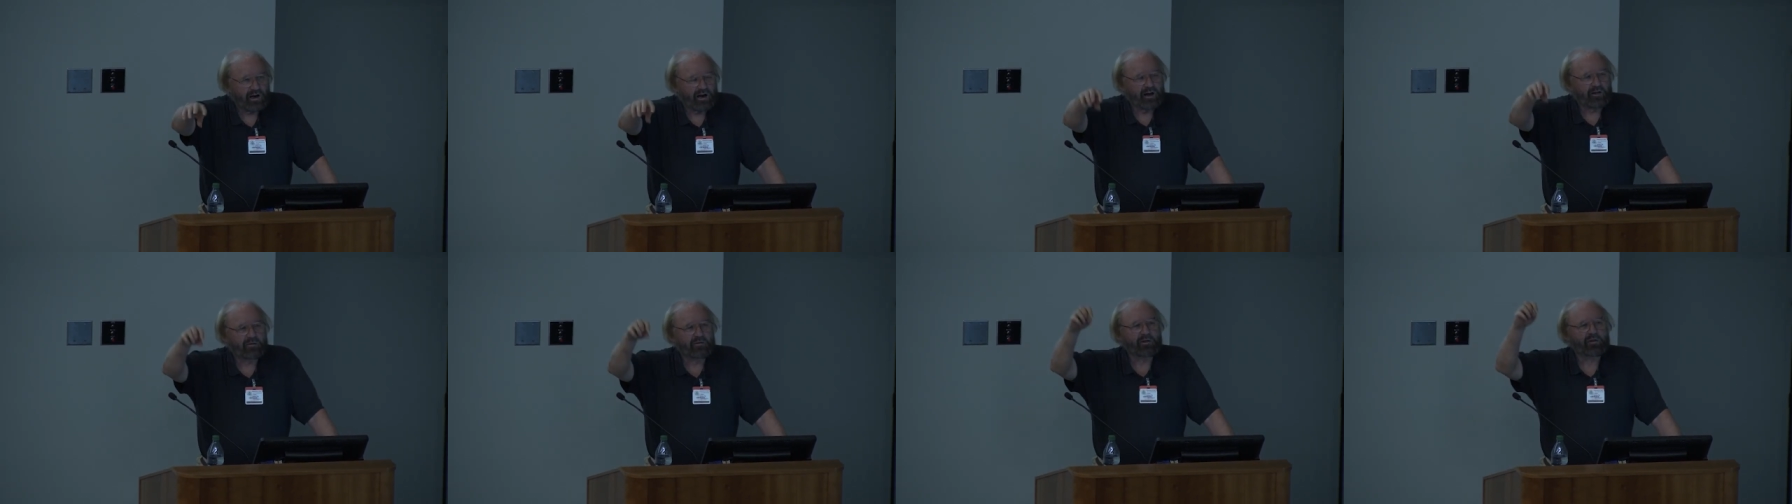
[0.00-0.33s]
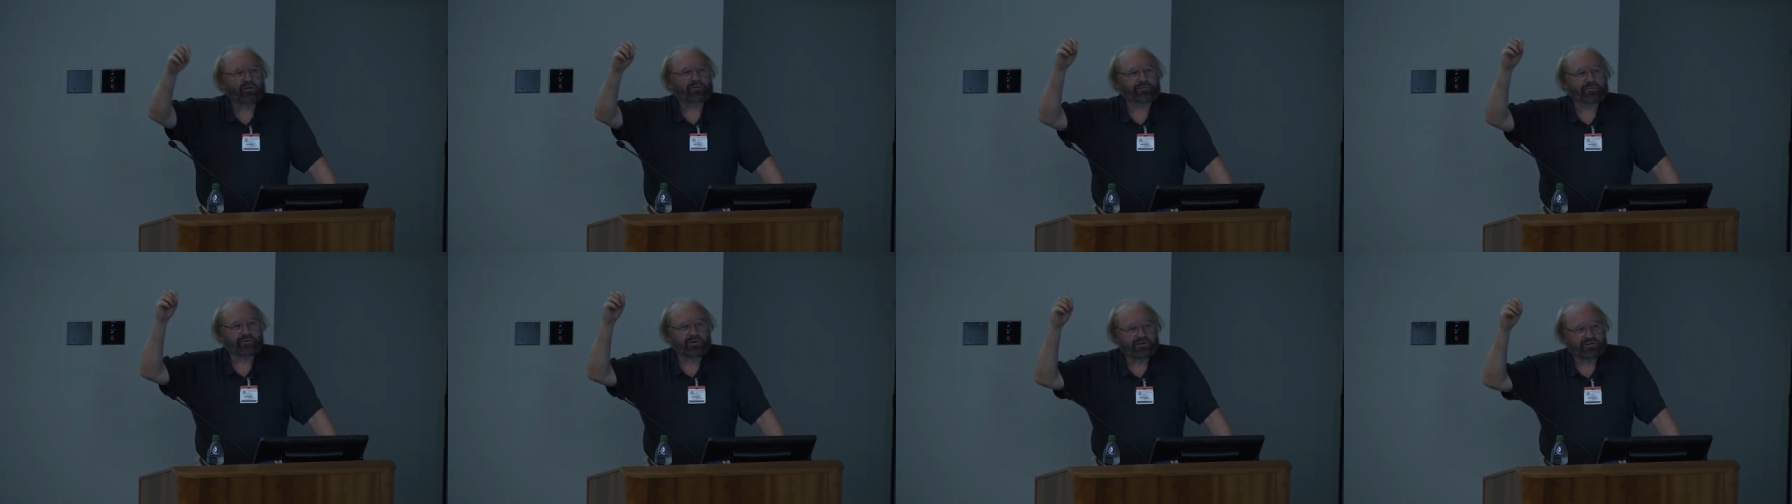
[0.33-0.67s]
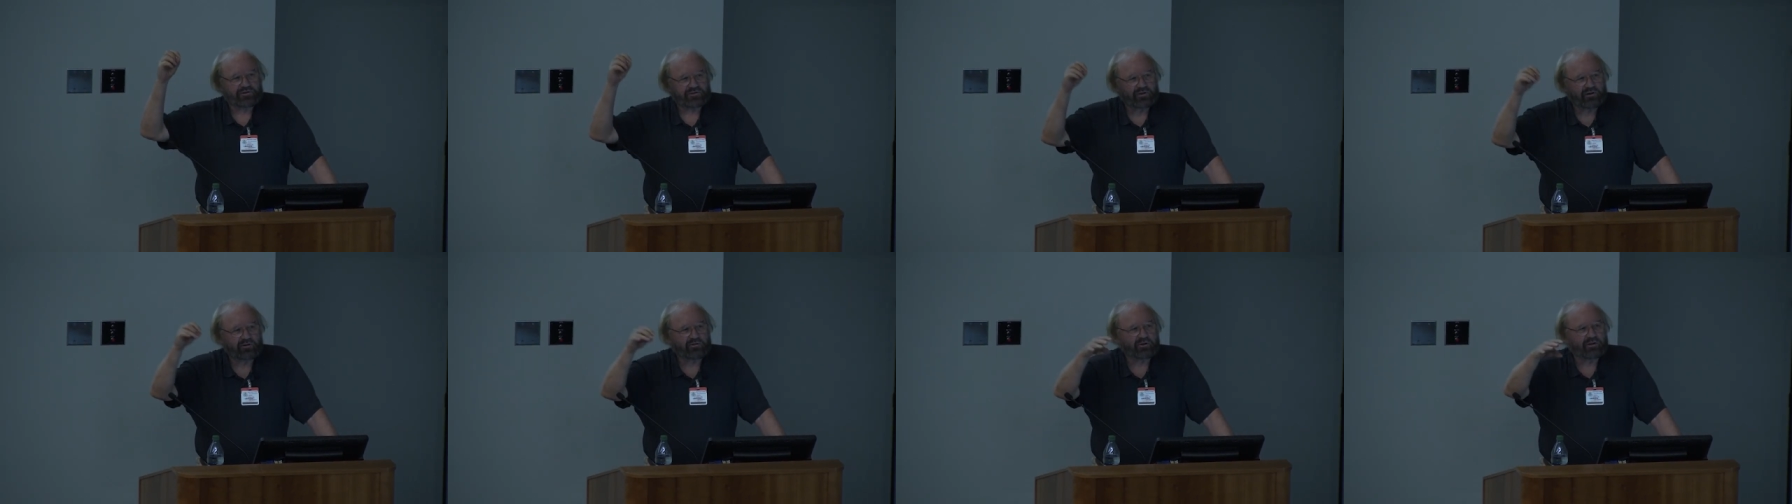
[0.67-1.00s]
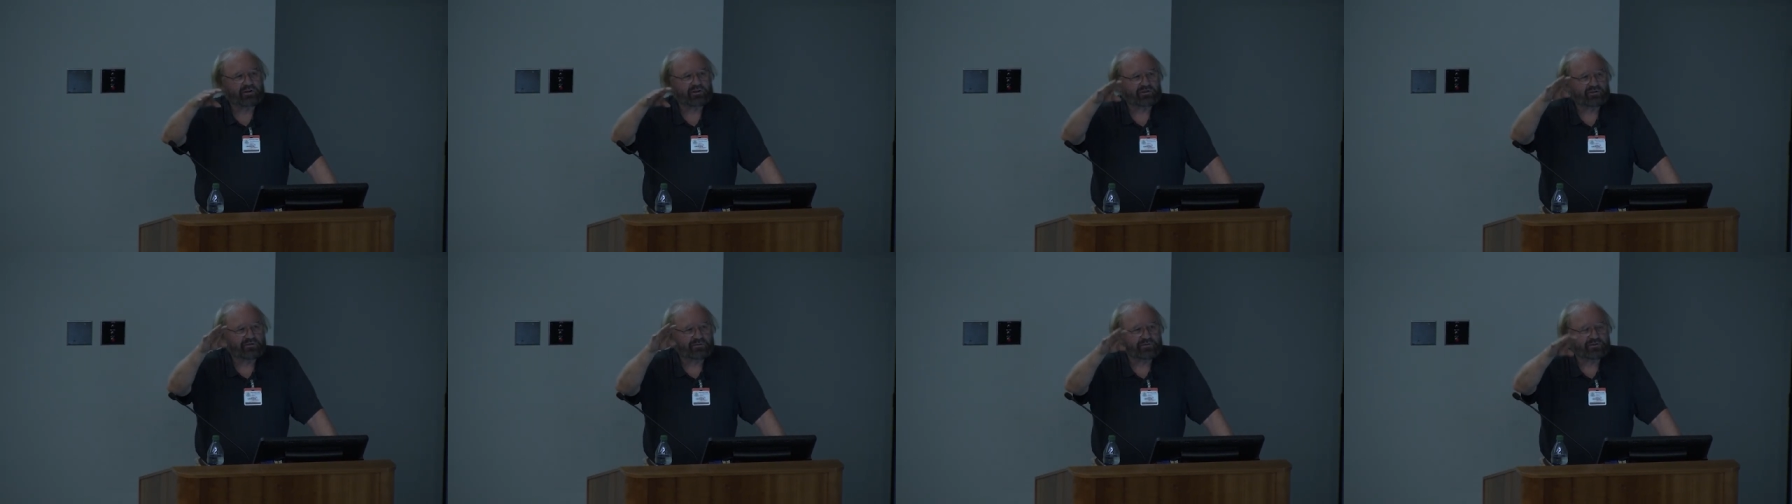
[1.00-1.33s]
and then the first
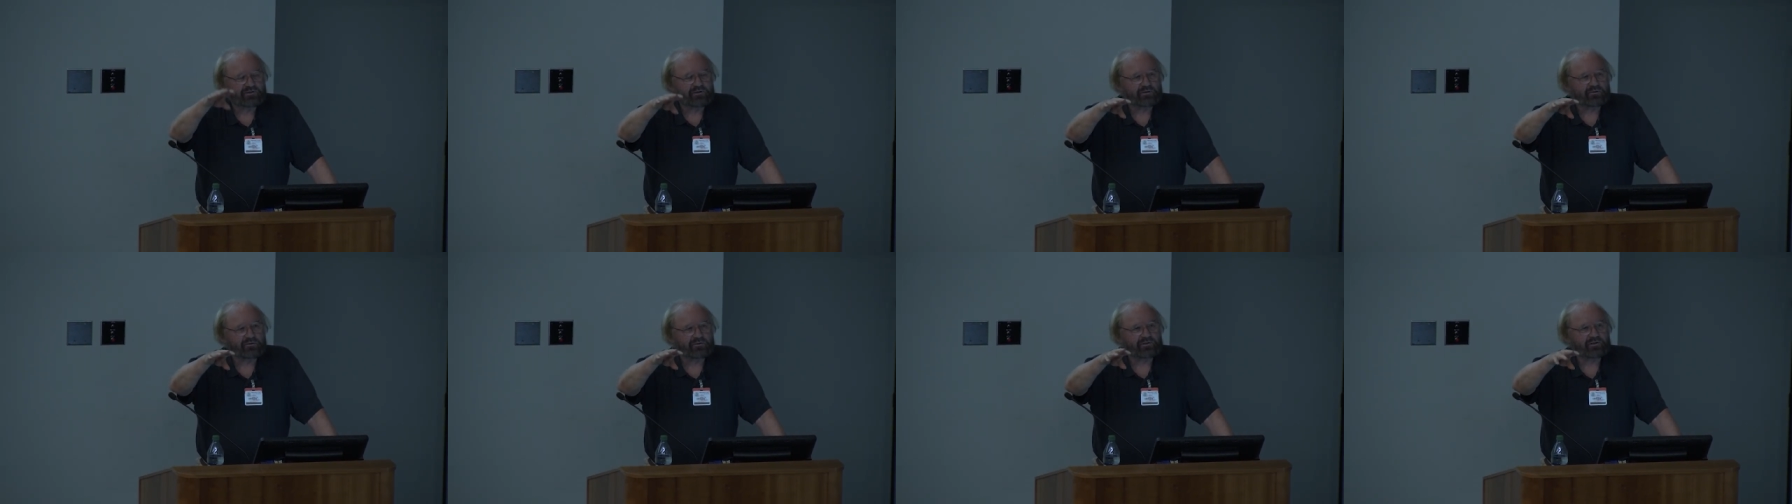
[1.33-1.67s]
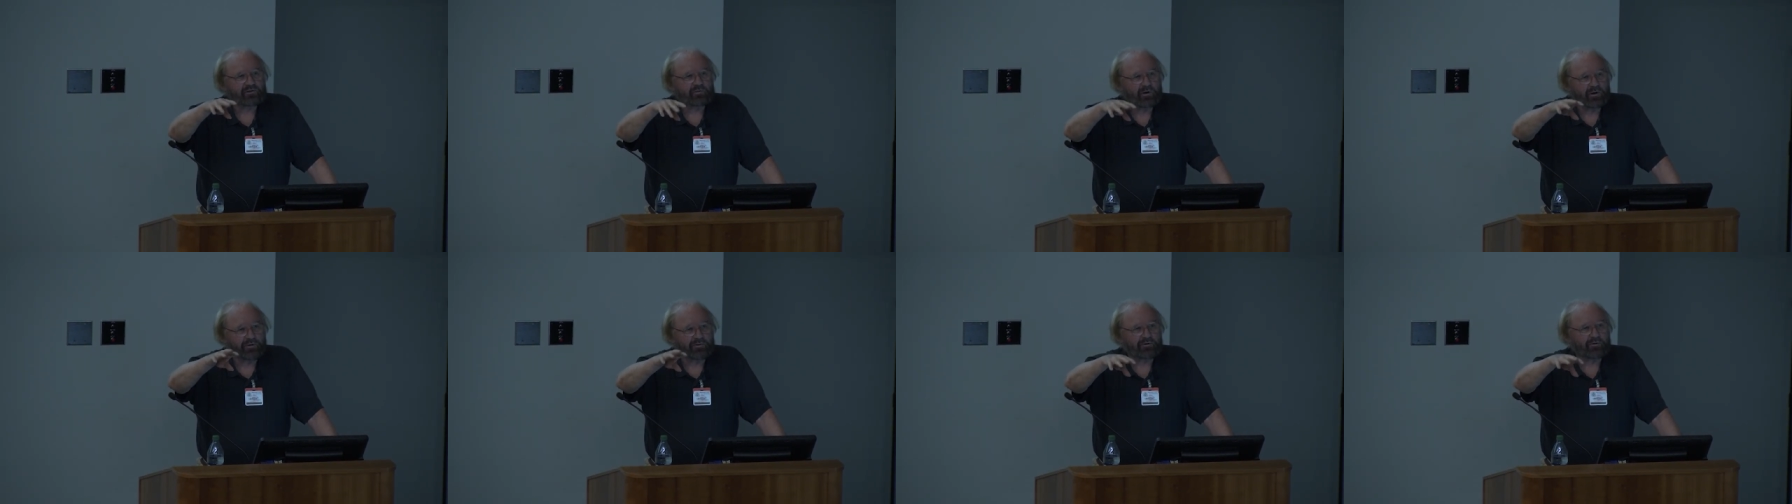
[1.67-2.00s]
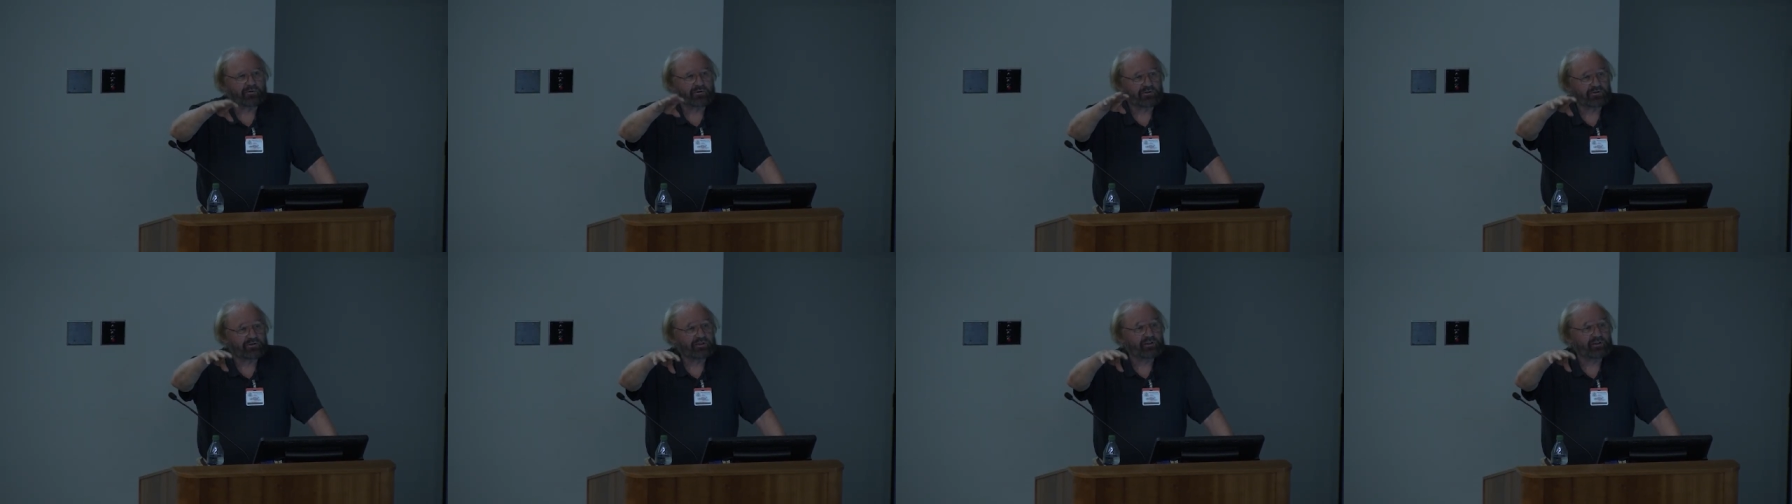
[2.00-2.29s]
generation of students who went through the